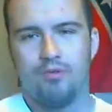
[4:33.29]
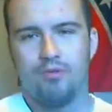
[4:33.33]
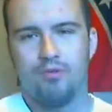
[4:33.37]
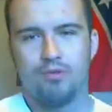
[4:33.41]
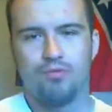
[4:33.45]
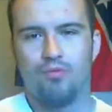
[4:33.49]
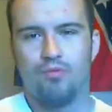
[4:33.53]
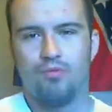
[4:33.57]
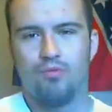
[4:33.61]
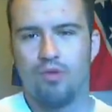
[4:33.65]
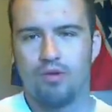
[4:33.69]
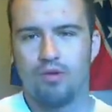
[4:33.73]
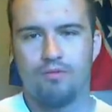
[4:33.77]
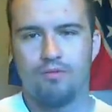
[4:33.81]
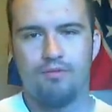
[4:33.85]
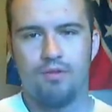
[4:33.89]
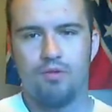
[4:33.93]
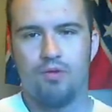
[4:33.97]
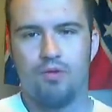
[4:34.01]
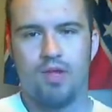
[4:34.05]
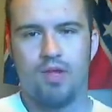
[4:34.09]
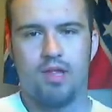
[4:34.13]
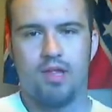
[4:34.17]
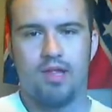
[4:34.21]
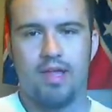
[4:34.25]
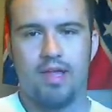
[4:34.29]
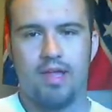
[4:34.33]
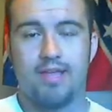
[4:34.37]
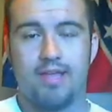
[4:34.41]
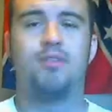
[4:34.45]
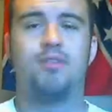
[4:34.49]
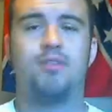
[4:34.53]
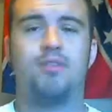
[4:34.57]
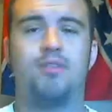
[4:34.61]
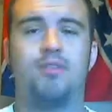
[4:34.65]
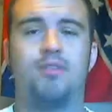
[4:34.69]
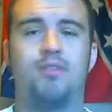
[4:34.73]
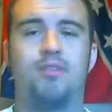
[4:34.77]
It was wonderful while it
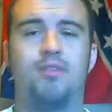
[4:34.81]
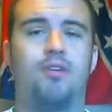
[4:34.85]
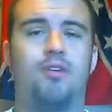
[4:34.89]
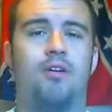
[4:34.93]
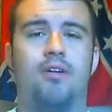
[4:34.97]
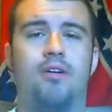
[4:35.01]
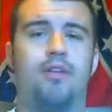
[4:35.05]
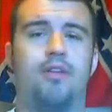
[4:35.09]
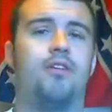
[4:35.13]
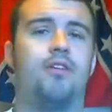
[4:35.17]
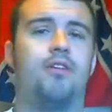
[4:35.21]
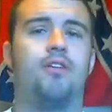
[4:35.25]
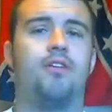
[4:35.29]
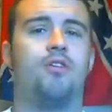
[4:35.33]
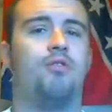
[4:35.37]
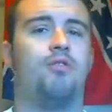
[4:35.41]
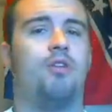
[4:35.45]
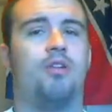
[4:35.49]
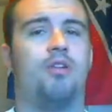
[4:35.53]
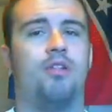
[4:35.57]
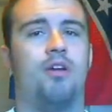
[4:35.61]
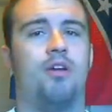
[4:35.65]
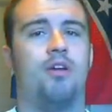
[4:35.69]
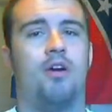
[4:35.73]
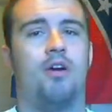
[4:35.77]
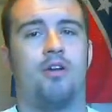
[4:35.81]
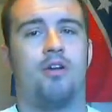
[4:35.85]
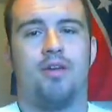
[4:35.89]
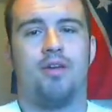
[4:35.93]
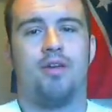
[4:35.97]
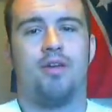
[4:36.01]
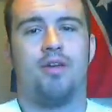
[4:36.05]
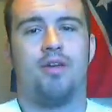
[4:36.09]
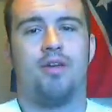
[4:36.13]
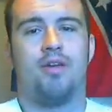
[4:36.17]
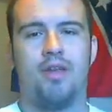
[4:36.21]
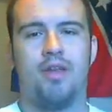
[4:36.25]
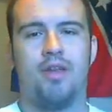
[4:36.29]
lasted. I'm sorry it couldn't go on
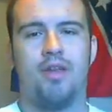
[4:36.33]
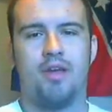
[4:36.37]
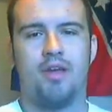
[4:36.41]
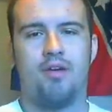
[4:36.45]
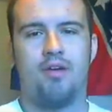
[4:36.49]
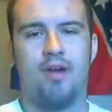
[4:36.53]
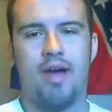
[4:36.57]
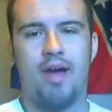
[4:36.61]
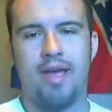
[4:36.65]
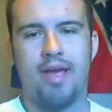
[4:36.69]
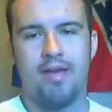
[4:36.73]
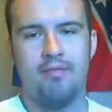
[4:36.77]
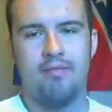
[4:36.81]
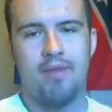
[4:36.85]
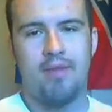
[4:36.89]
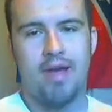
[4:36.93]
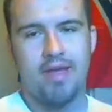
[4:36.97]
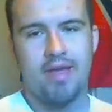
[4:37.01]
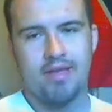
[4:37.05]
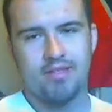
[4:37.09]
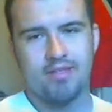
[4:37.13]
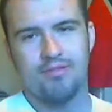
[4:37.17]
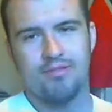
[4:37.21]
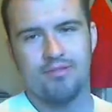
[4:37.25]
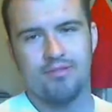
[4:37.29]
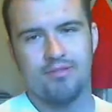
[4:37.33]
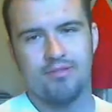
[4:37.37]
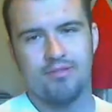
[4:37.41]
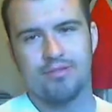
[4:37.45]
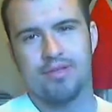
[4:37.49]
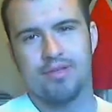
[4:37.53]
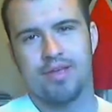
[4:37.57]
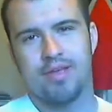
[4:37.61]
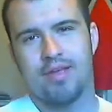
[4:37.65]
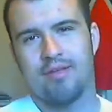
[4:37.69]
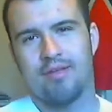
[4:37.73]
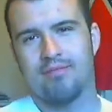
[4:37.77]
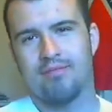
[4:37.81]
longer, but I had my
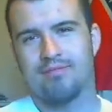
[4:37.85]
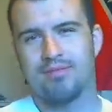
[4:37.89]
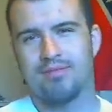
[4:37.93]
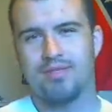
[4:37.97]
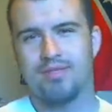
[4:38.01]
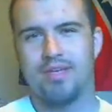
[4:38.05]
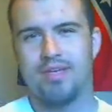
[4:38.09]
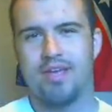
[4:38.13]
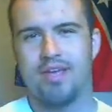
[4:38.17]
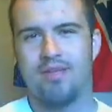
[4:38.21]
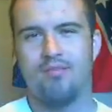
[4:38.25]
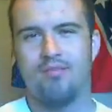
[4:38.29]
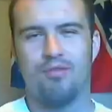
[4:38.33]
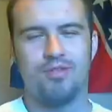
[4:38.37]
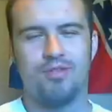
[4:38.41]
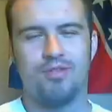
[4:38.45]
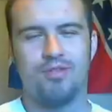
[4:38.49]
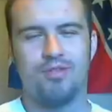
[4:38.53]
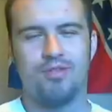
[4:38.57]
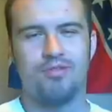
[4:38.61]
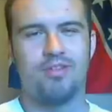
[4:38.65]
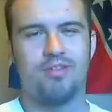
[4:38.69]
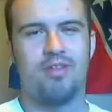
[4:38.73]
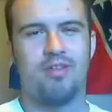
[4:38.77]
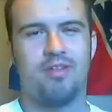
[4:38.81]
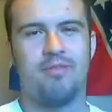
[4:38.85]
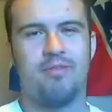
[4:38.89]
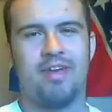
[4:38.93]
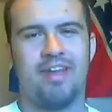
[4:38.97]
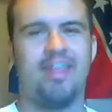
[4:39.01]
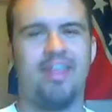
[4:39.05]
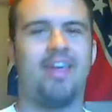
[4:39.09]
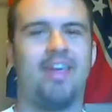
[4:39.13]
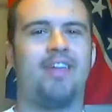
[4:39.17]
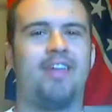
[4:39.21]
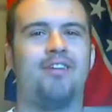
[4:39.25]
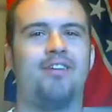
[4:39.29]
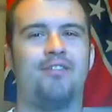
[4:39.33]
issues and she had more issues than a
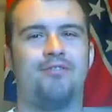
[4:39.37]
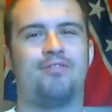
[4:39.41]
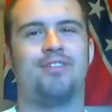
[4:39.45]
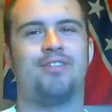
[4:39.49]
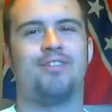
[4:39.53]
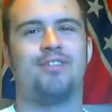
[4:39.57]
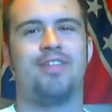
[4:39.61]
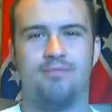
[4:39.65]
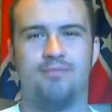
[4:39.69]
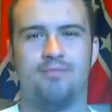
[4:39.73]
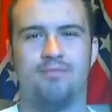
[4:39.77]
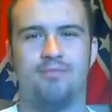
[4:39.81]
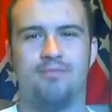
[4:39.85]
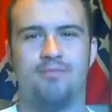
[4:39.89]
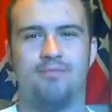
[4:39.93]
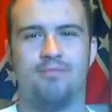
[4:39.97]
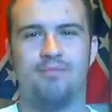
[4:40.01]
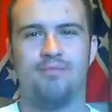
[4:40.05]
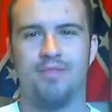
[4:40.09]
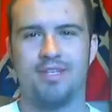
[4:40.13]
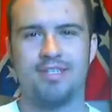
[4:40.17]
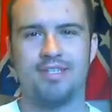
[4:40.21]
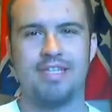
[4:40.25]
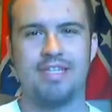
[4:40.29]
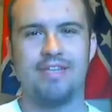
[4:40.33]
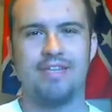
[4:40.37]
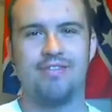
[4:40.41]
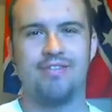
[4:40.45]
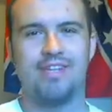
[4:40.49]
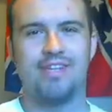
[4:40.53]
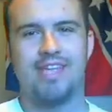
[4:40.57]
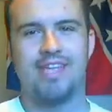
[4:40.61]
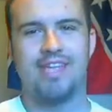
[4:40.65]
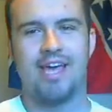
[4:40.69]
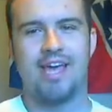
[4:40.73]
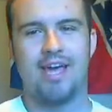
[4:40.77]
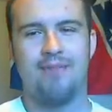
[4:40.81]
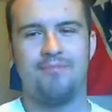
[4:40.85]
Manhattan newsstand. Let's leave it
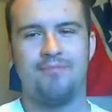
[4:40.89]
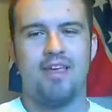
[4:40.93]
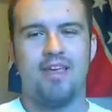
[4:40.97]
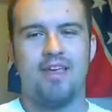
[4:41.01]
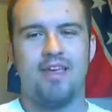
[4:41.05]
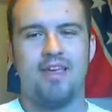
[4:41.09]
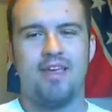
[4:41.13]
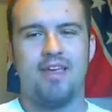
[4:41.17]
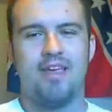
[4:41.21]
at that.